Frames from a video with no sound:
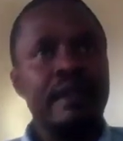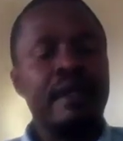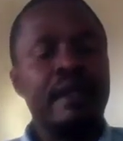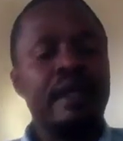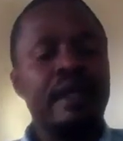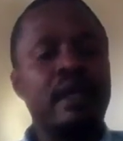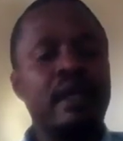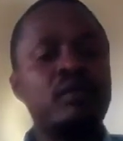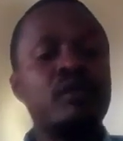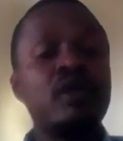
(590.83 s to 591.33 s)

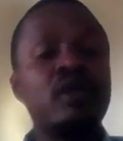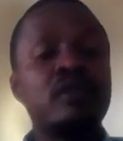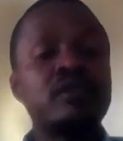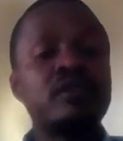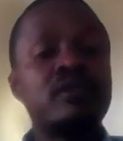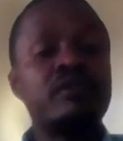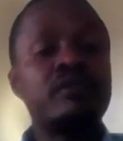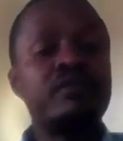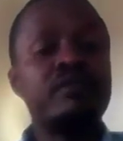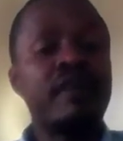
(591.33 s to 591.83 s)
We
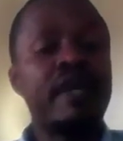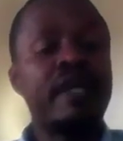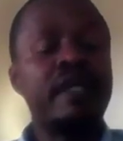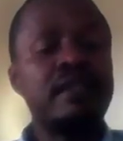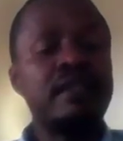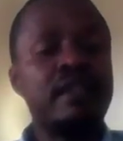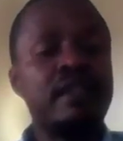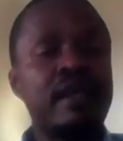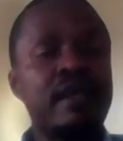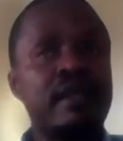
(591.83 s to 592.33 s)
also
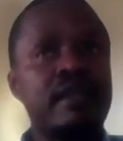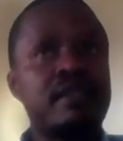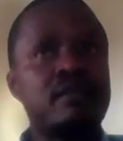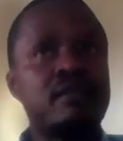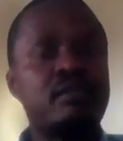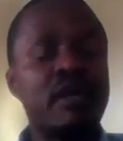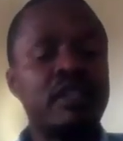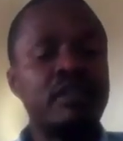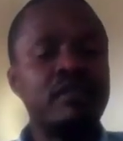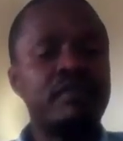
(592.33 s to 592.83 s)
find that
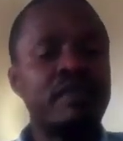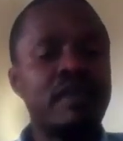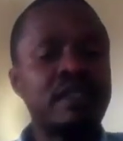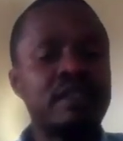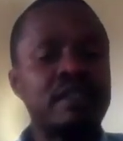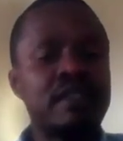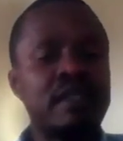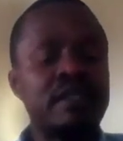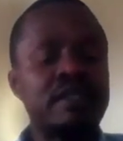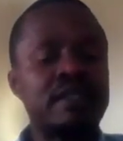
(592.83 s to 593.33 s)

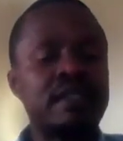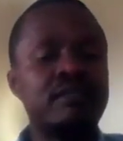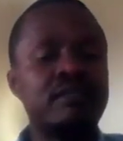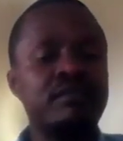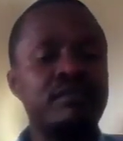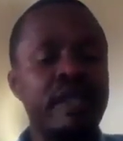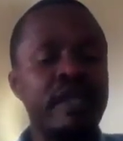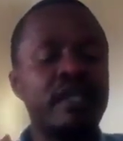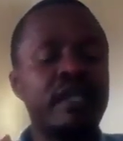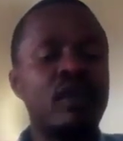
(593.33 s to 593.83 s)
manufacturers
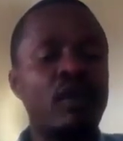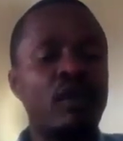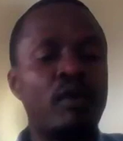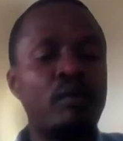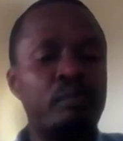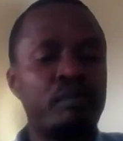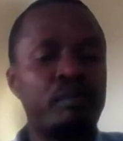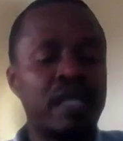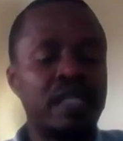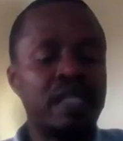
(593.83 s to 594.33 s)
in very
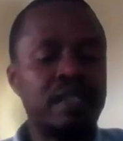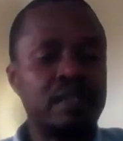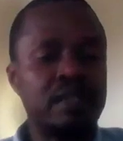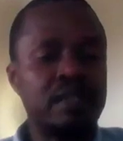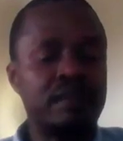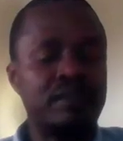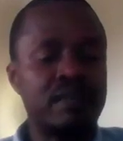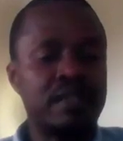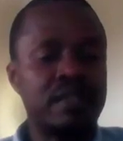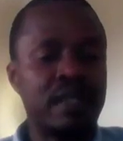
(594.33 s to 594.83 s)

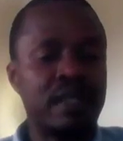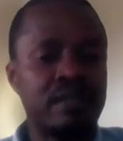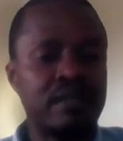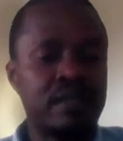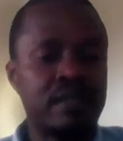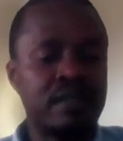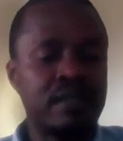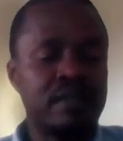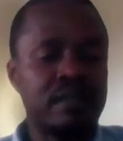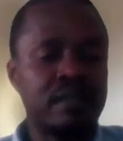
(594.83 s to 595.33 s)
competitive
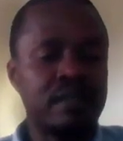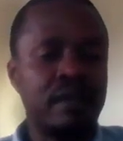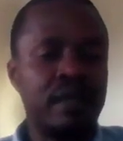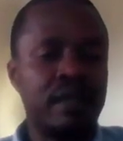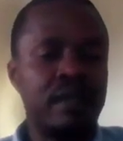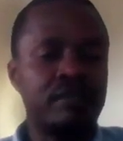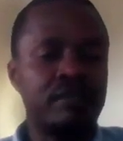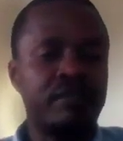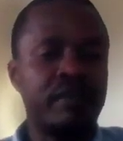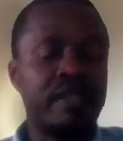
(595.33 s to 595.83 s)
sectors,
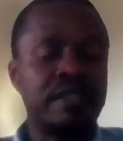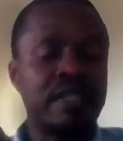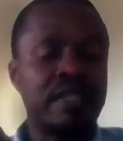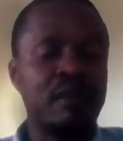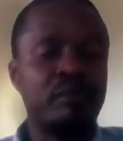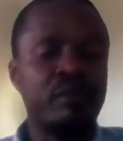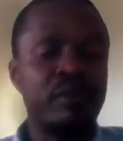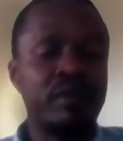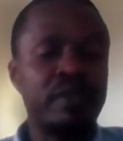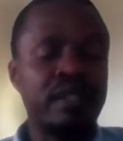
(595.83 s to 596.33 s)
for
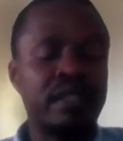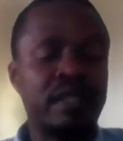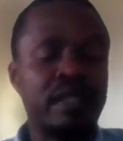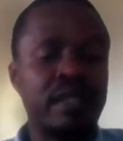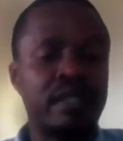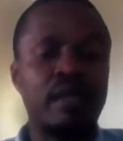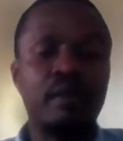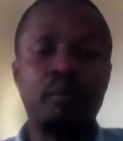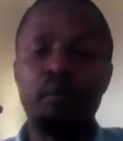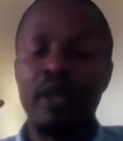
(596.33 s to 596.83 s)
example,
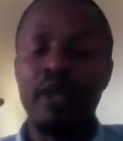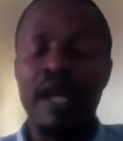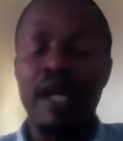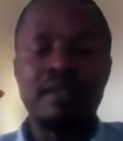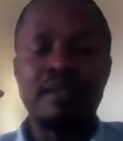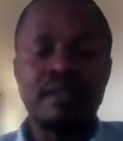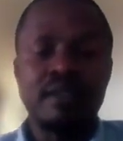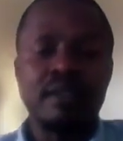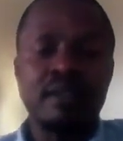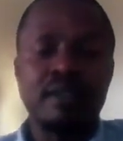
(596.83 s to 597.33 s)
here the
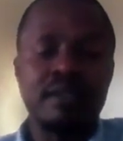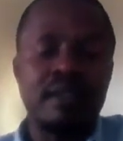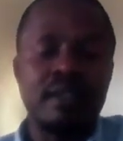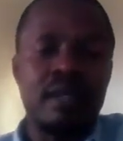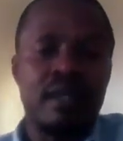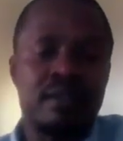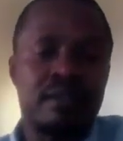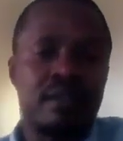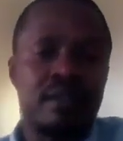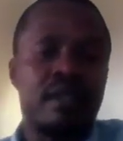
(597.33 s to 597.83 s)
plastic
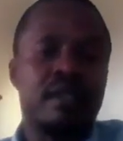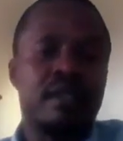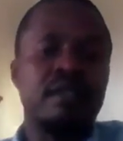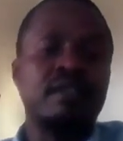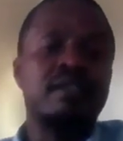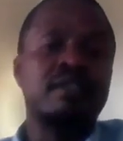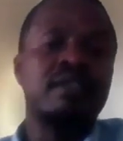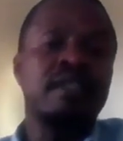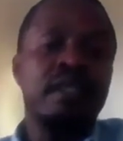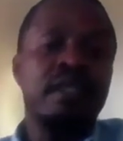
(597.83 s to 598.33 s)
sector
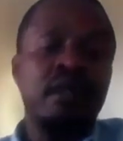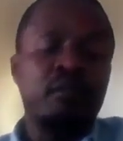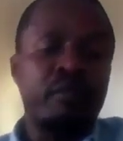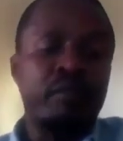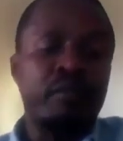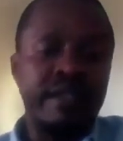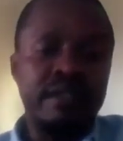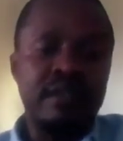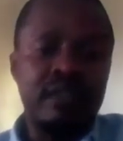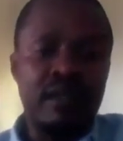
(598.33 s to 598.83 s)
is
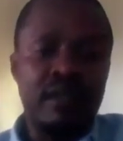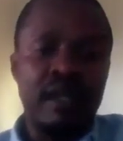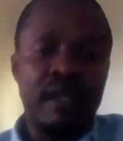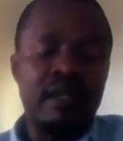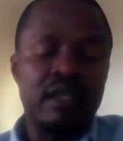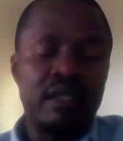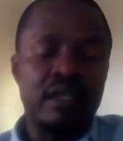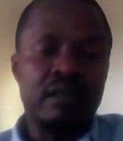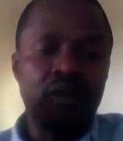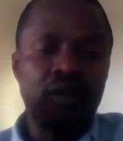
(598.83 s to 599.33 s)

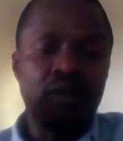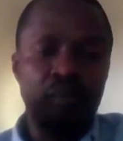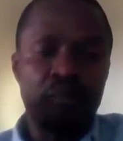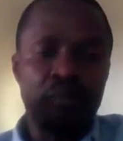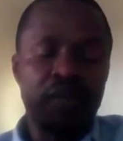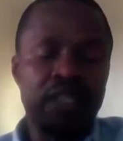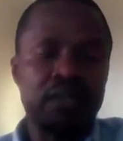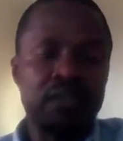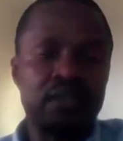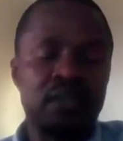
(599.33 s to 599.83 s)
particularly
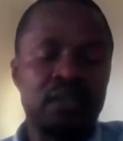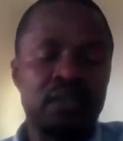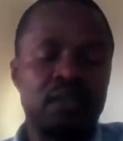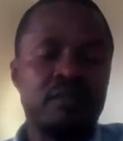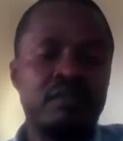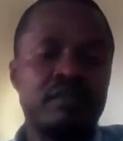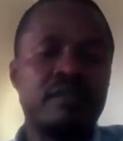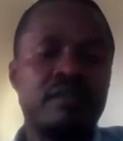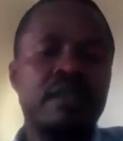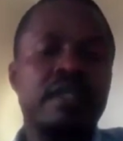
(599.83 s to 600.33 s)

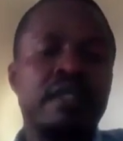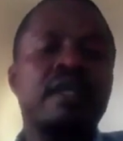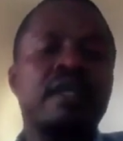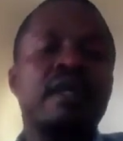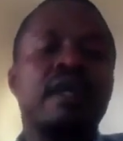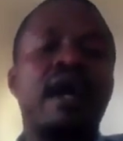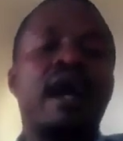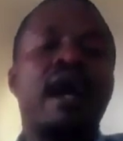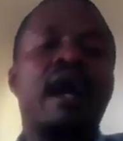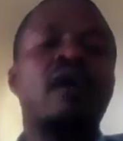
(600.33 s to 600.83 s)
competitive,
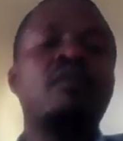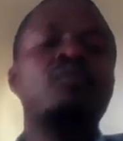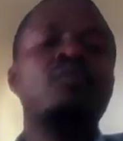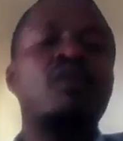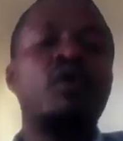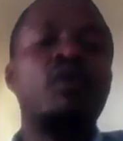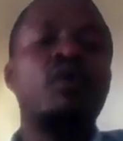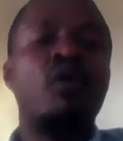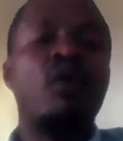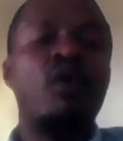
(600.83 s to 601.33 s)
are
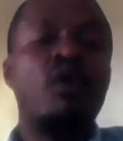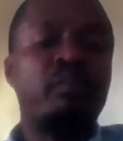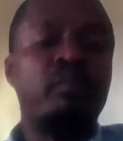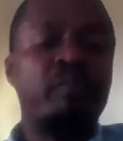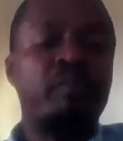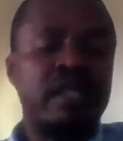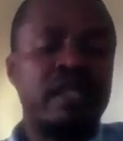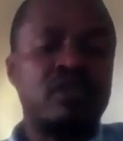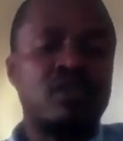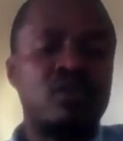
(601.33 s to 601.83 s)
more
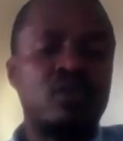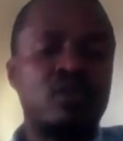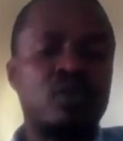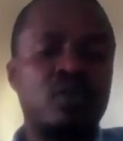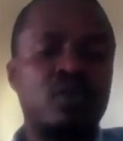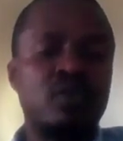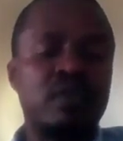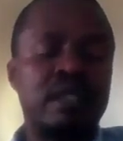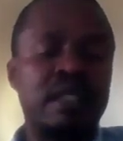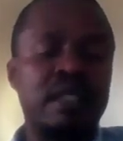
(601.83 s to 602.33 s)
open
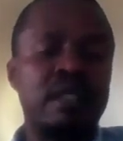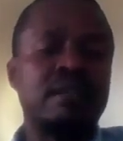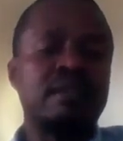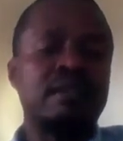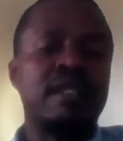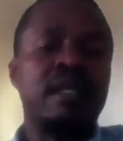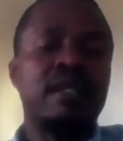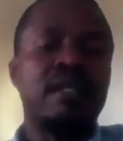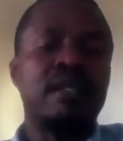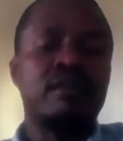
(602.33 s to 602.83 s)
to
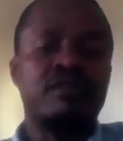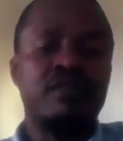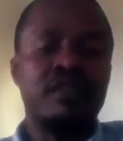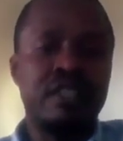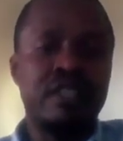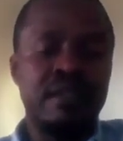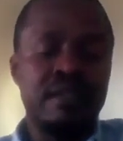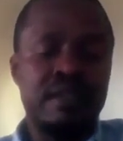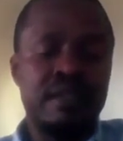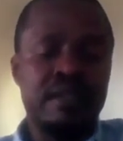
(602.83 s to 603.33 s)
things like
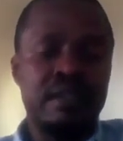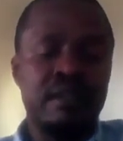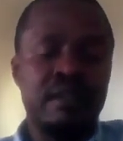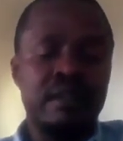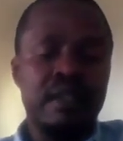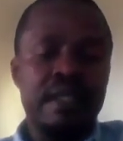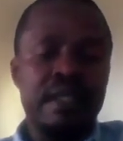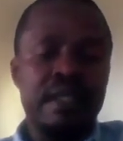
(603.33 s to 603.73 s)
efficiency